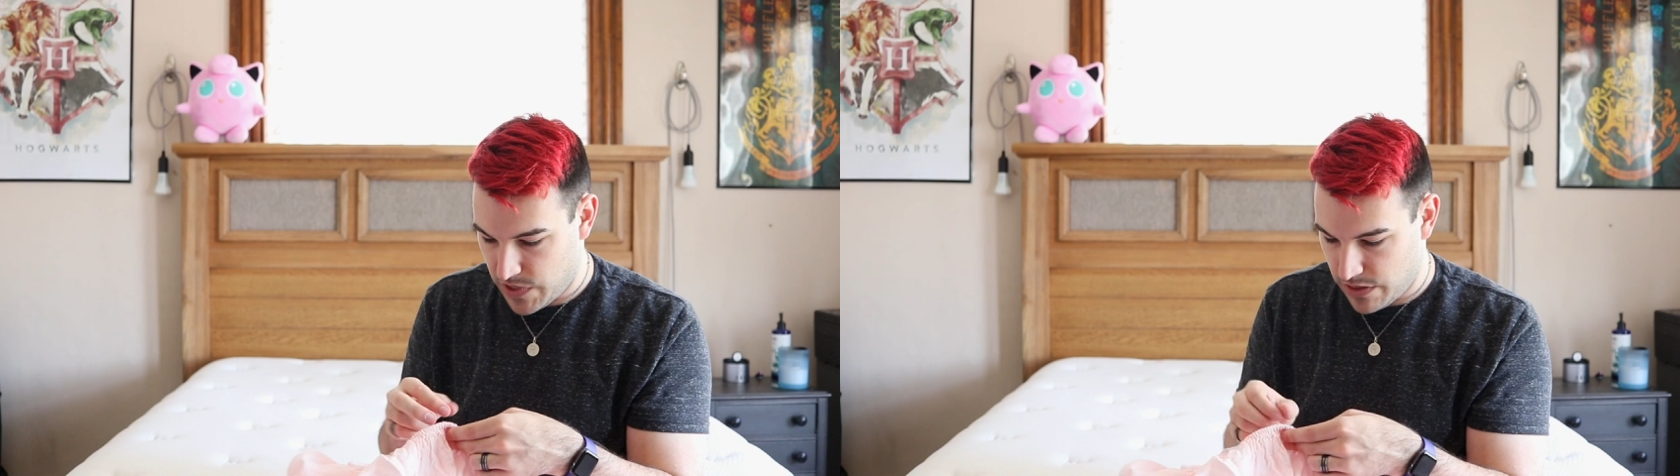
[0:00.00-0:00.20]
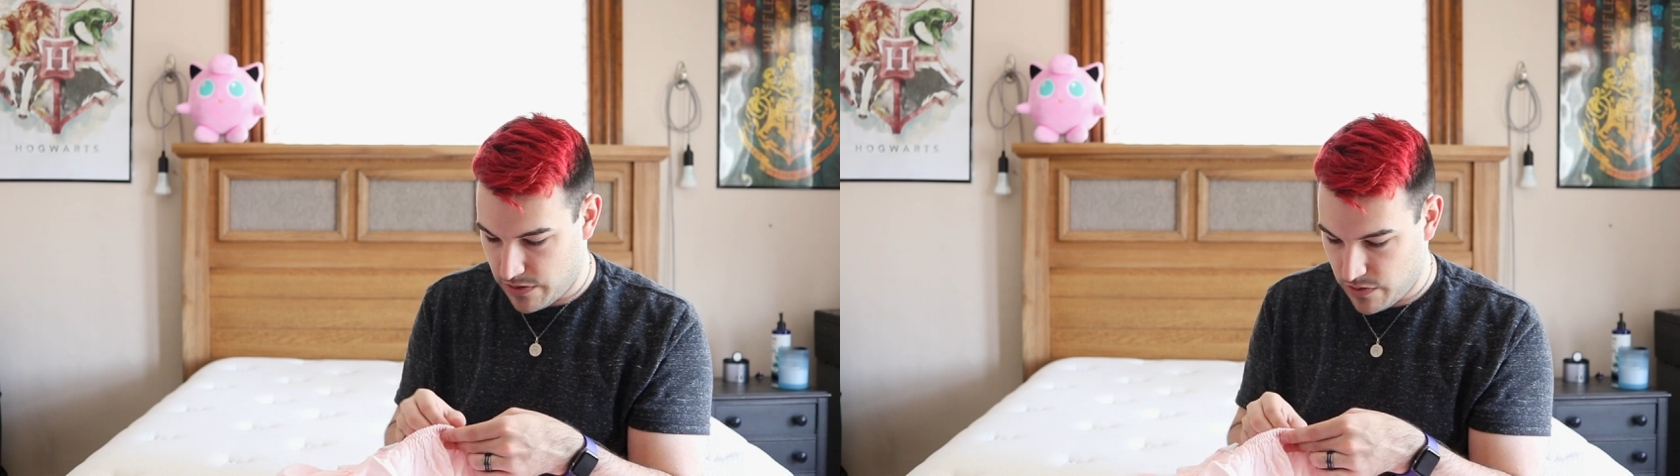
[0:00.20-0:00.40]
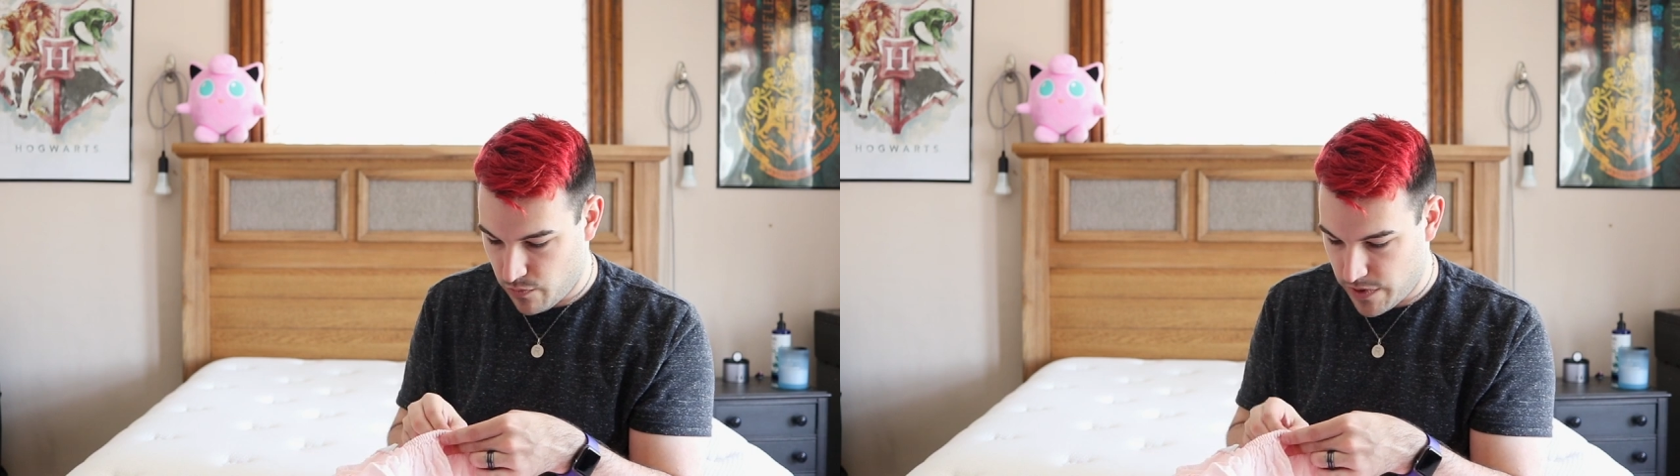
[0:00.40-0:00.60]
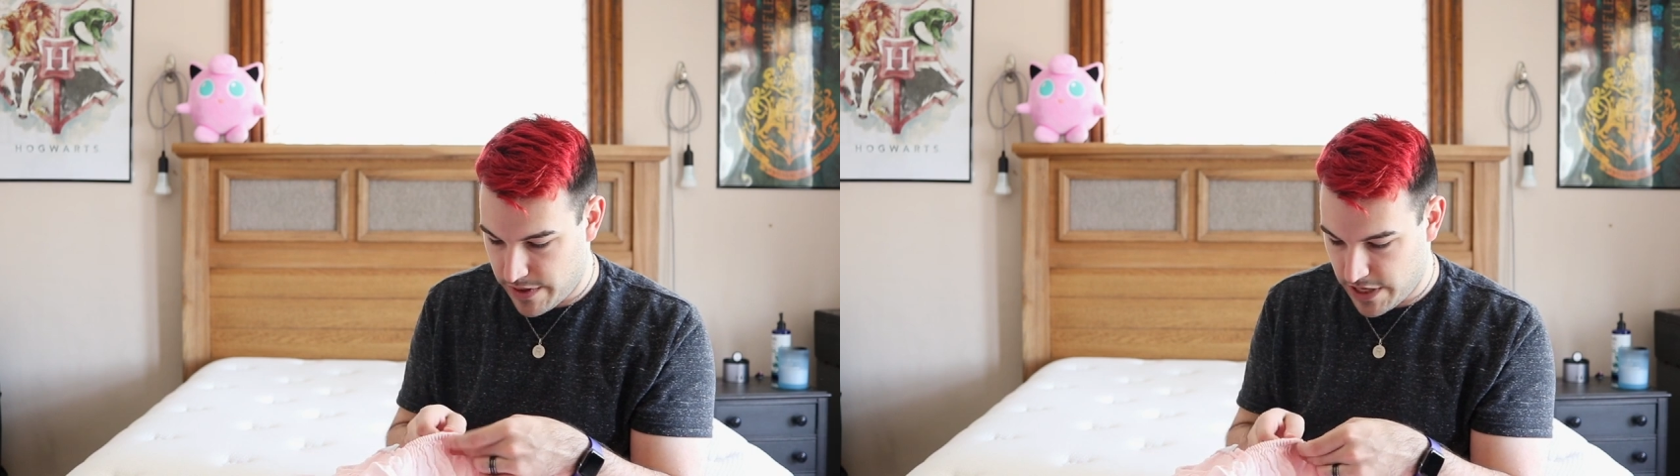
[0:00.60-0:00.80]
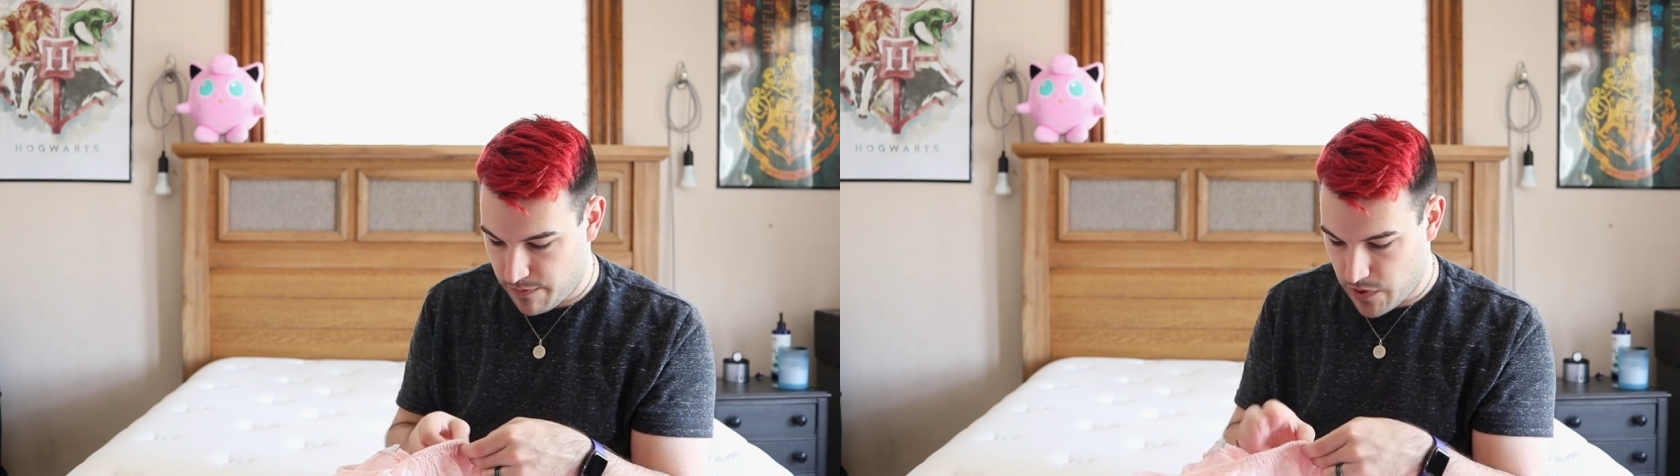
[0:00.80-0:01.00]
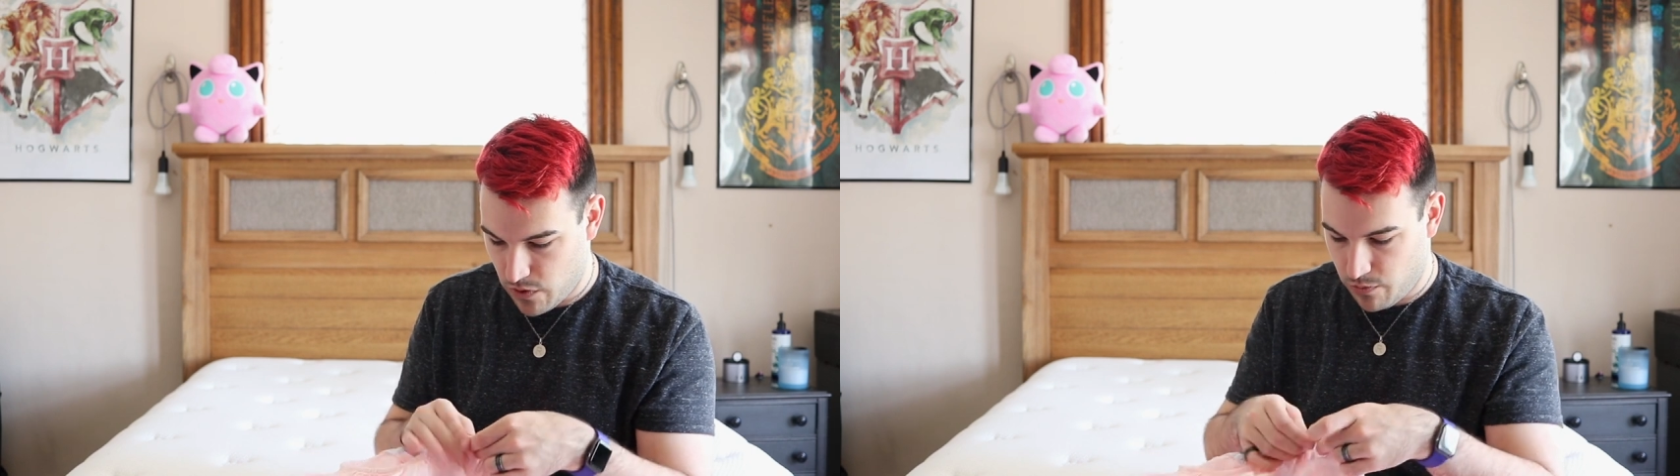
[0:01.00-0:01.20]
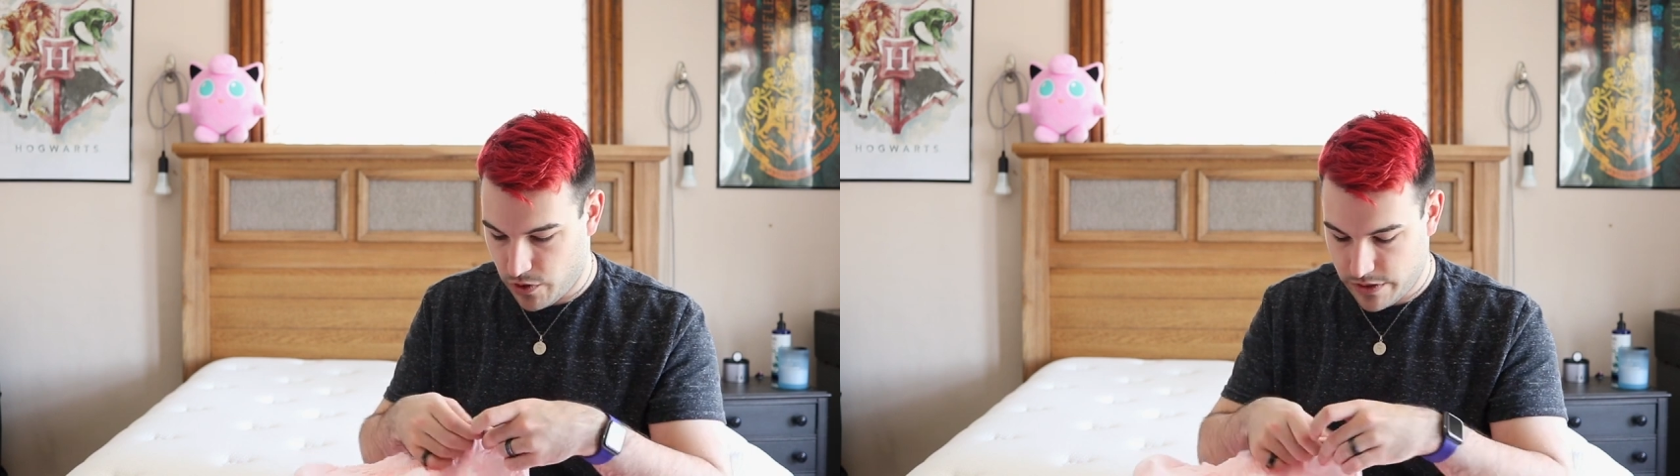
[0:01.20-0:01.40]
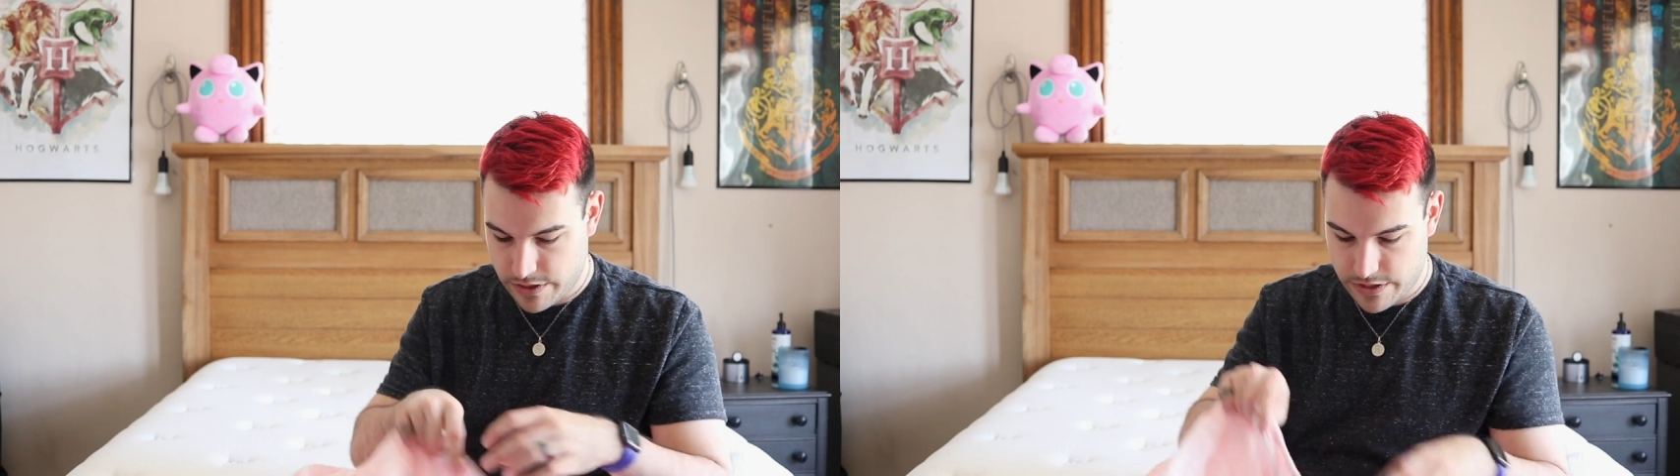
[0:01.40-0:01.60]
so the one thing about
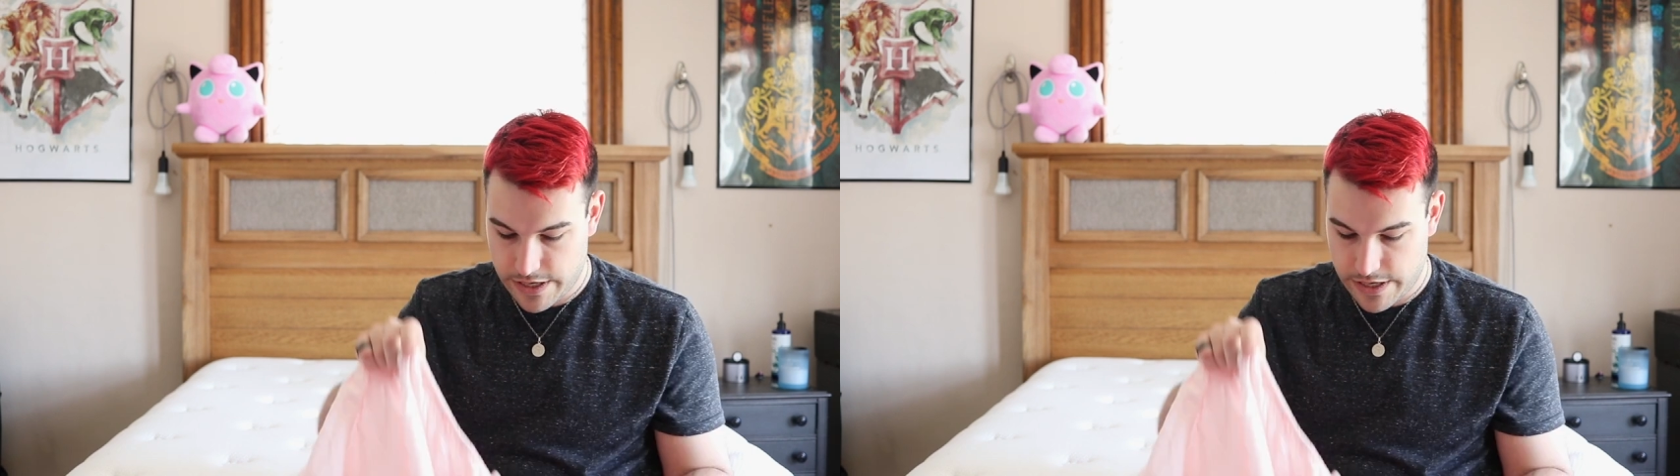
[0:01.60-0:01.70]
Brooklinen